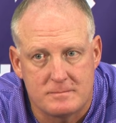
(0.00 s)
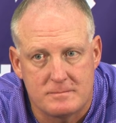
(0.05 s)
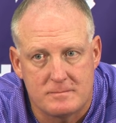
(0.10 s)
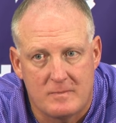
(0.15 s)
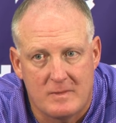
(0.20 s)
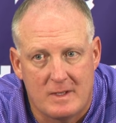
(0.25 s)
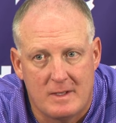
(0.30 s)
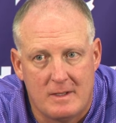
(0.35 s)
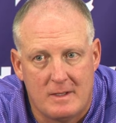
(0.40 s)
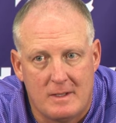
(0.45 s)
What
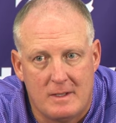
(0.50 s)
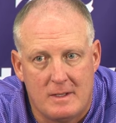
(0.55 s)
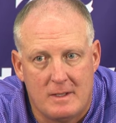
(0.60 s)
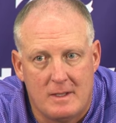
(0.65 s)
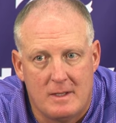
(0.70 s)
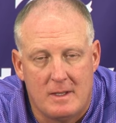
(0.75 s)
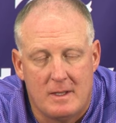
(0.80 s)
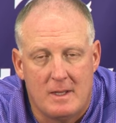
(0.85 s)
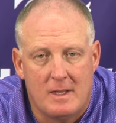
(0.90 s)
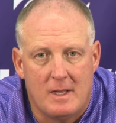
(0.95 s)
do they do
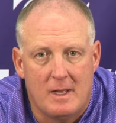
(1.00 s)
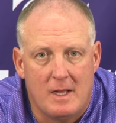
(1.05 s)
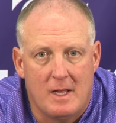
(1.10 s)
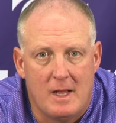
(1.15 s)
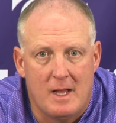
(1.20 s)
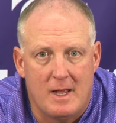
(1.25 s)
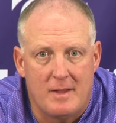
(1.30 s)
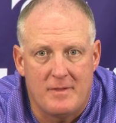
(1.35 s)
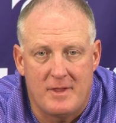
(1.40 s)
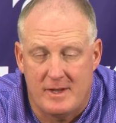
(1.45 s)
well?
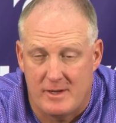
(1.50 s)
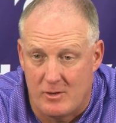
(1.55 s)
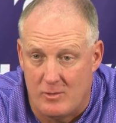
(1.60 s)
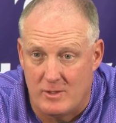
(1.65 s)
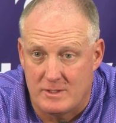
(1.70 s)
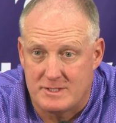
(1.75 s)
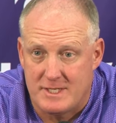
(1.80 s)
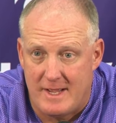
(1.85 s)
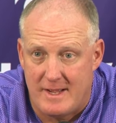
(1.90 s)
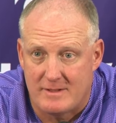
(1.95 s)
Uh, they go
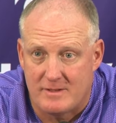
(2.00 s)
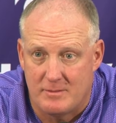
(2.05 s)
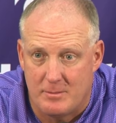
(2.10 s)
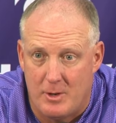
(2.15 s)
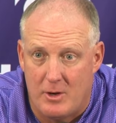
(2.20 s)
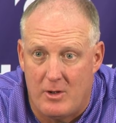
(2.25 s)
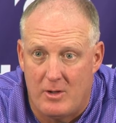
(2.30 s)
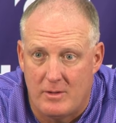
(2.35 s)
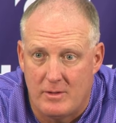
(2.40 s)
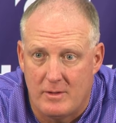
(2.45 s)
attack the
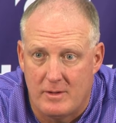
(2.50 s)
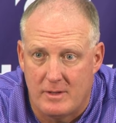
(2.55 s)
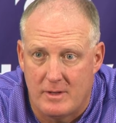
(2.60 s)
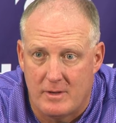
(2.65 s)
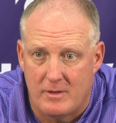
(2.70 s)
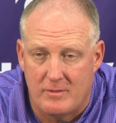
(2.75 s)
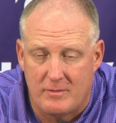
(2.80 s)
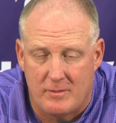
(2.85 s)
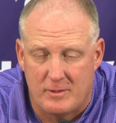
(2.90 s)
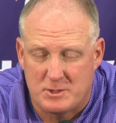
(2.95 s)
ball, you
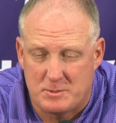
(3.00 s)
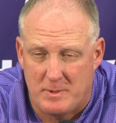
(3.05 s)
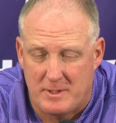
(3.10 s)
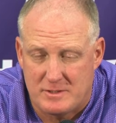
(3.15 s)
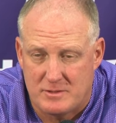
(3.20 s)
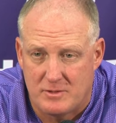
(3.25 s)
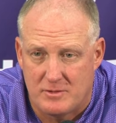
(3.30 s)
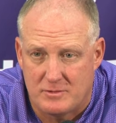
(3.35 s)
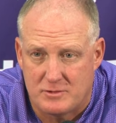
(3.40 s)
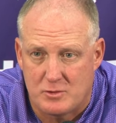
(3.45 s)
know,
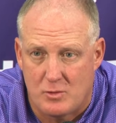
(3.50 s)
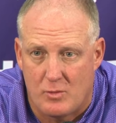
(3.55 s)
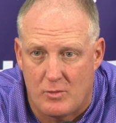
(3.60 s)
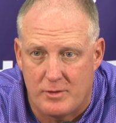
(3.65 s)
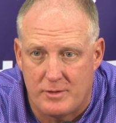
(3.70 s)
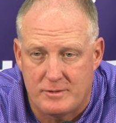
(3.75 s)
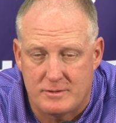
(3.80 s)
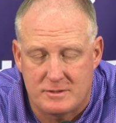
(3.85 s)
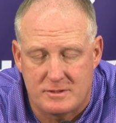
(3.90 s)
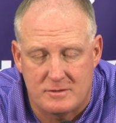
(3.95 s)
especially those
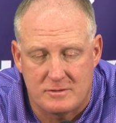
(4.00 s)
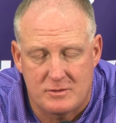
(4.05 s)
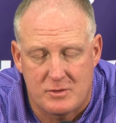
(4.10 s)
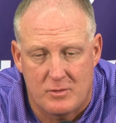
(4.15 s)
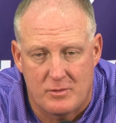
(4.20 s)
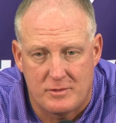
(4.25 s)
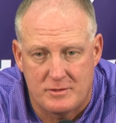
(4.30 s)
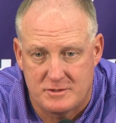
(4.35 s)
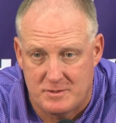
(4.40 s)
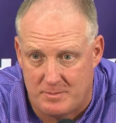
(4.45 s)
corners. Those
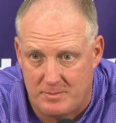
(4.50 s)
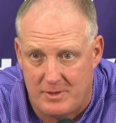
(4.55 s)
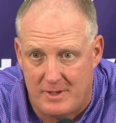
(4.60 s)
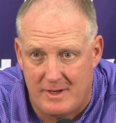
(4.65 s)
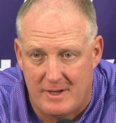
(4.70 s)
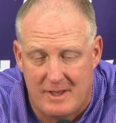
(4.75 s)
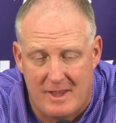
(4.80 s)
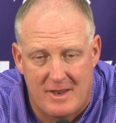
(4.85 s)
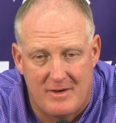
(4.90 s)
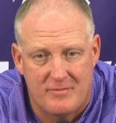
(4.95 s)
corners have
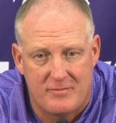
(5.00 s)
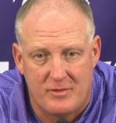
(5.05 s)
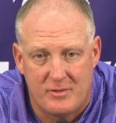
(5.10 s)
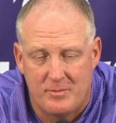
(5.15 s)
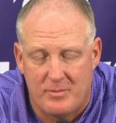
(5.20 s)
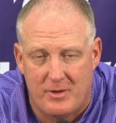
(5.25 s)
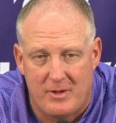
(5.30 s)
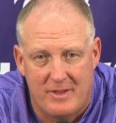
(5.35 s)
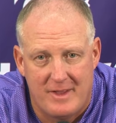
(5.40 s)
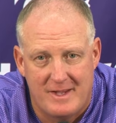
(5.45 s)
played a lot of
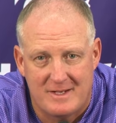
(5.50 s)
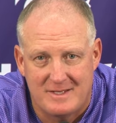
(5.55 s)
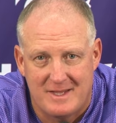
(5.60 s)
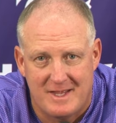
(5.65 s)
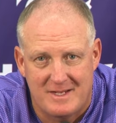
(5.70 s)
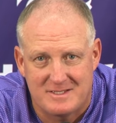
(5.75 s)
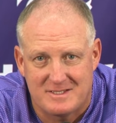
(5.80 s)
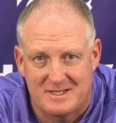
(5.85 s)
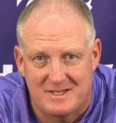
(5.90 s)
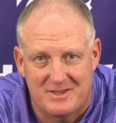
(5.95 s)
football. That
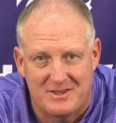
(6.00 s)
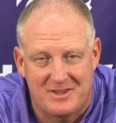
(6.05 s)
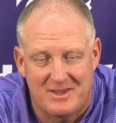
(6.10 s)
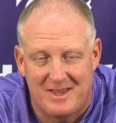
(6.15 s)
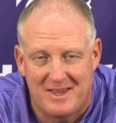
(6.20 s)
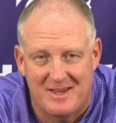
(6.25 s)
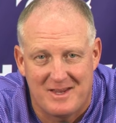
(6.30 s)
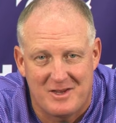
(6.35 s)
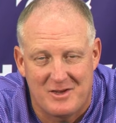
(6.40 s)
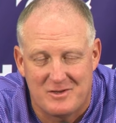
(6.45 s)
that's the
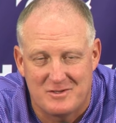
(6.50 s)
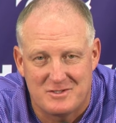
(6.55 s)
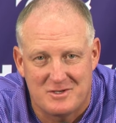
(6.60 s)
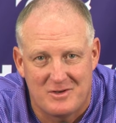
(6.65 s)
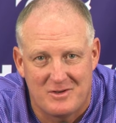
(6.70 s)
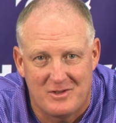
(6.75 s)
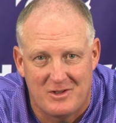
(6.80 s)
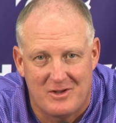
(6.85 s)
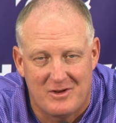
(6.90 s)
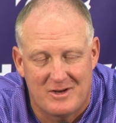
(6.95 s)
thing. Is
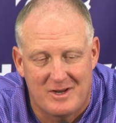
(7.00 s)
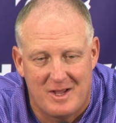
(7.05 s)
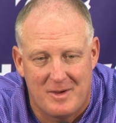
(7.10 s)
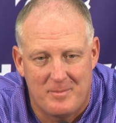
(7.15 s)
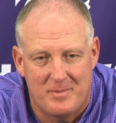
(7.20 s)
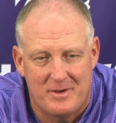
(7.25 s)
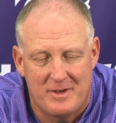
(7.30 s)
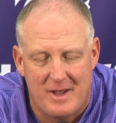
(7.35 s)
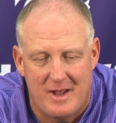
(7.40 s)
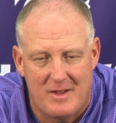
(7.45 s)
you look
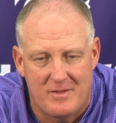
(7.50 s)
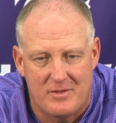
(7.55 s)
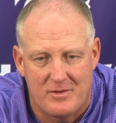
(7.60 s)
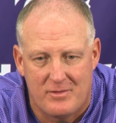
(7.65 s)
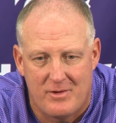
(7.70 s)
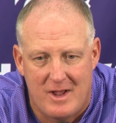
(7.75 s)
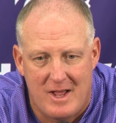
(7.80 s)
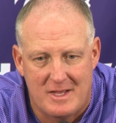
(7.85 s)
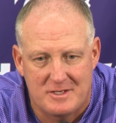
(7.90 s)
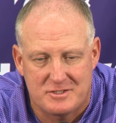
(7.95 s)
up and down the
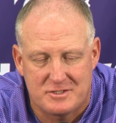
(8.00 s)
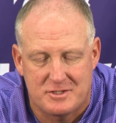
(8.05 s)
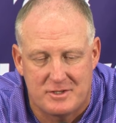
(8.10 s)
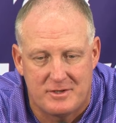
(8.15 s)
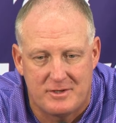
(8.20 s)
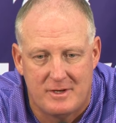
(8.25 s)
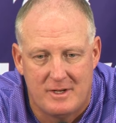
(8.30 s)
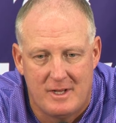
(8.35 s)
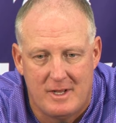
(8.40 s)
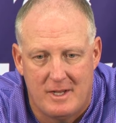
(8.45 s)

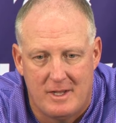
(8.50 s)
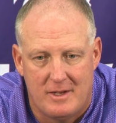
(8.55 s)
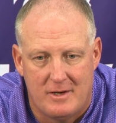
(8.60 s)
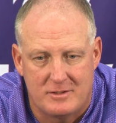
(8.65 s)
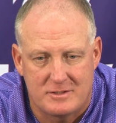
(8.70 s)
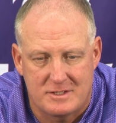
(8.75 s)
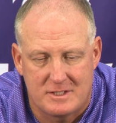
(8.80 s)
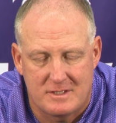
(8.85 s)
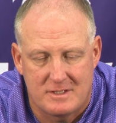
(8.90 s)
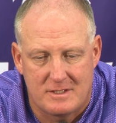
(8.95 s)
roster.
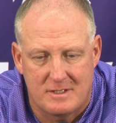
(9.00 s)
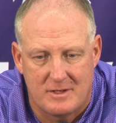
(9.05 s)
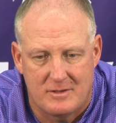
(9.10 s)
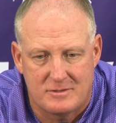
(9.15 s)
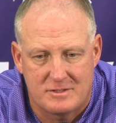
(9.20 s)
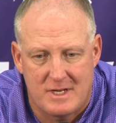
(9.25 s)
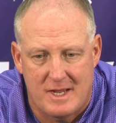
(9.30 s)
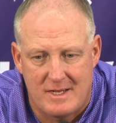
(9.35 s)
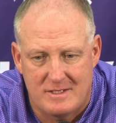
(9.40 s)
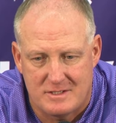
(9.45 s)
There's
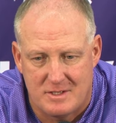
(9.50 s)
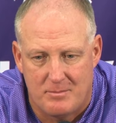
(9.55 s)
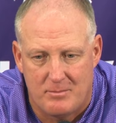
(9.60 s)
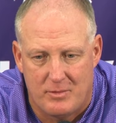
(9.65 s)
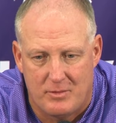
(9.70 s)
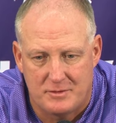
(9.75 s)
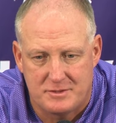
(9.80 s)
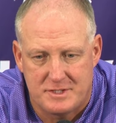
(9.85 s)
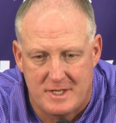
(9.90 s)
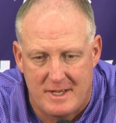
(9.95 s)
there's guys on
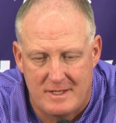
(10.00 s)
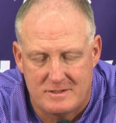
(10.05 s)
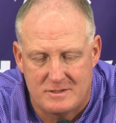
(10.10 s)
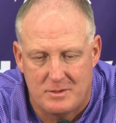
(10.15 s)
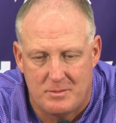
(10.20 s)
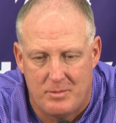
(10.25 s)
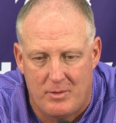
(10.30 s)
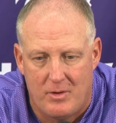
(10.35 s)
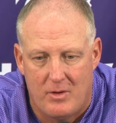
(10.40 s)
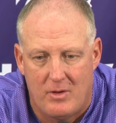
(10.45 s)
both sides of
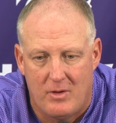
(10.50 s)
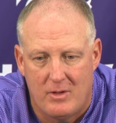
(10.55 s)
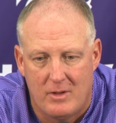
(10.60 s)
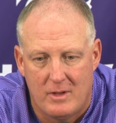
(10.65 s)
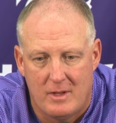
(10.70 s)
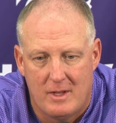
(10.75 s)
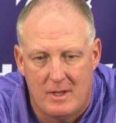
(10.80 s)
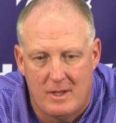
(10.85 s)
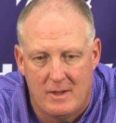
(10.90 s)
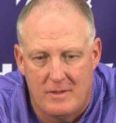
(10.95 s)
the ball
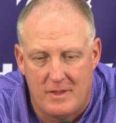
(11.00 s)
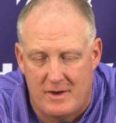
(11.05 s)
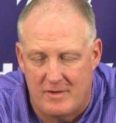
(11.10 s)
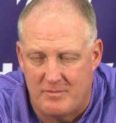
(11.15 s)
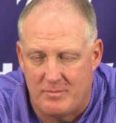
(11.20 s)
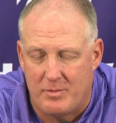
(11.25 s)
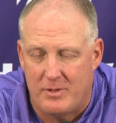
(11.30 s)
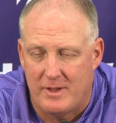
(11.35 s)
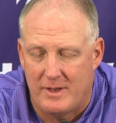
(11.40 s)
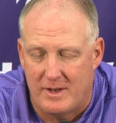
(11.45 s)
that
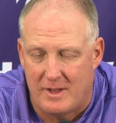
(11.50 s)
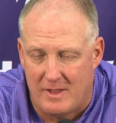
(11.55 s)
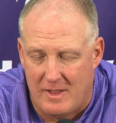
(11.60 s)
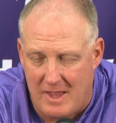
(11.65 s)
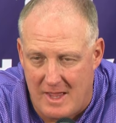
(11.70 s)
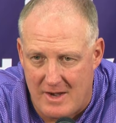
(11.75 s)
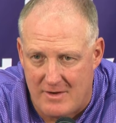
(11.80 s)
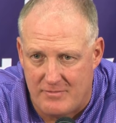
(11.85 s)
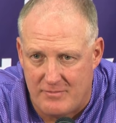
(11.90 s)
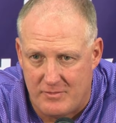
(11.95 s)
have played a
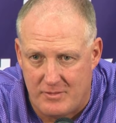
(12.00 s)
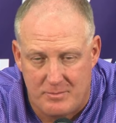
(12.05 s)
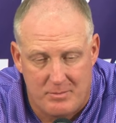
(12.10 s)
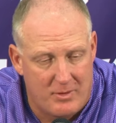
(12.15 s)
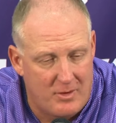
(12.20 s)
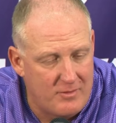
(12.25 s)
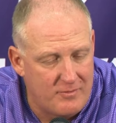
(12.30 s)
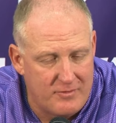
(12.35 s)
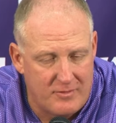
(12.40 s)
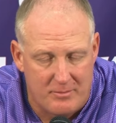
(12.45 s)
lot of
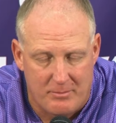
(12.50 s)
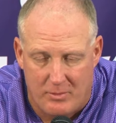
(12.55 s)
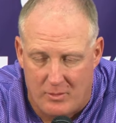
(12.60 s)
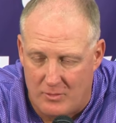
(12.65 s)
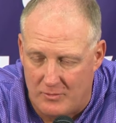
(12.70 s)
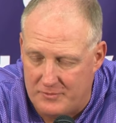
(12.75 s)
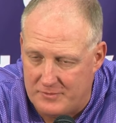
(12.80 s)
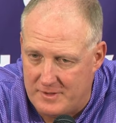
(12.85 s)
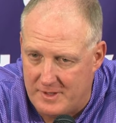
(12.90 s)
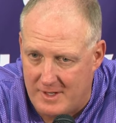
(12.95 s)
football for
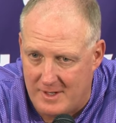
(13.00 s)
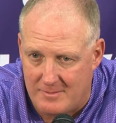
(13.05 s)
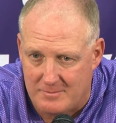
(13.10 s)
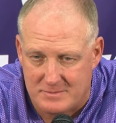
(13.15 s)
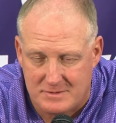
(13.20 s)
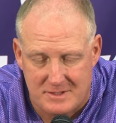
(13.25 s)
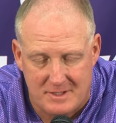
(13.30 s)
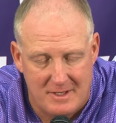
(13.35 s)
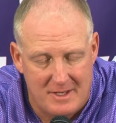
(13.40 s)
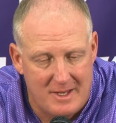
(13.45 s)
both
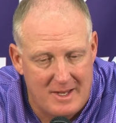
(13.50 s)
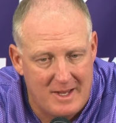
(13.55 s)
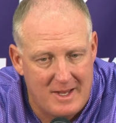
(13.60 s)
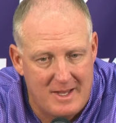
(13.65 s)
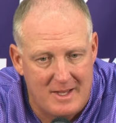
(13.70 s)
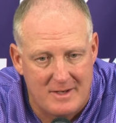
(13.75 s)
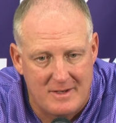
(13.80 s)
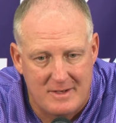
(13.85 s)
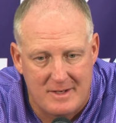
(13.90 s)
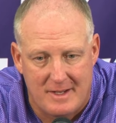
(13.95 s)
teams,
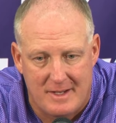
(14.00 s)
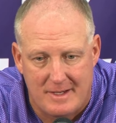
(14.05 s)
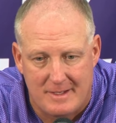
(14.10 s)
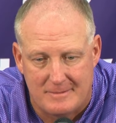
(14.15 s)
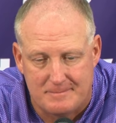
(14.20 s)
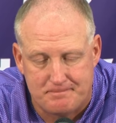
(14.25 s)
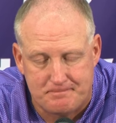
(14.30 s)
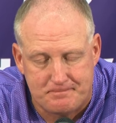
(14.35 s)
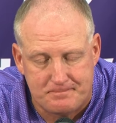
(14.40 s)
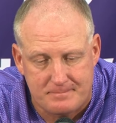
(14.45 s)
and
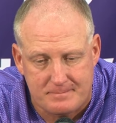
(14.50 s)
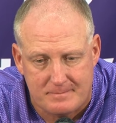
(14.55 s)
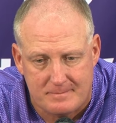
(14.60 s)
um,